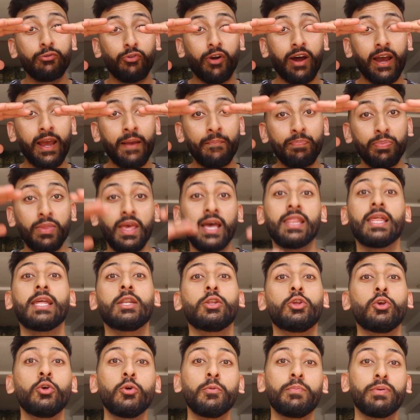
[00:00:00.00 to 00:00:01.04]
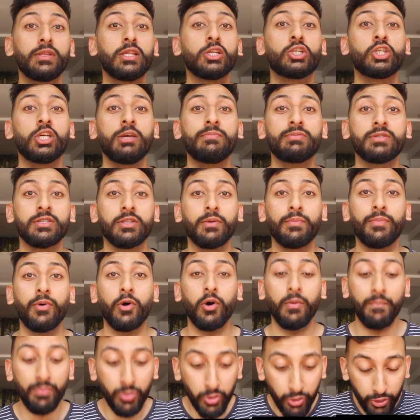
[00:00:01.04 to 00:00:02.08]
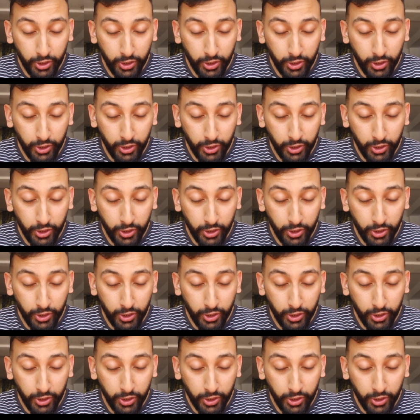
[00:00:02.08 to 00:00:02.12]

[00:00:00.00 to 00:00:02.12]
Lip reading: right and then you put the chips in the bottom,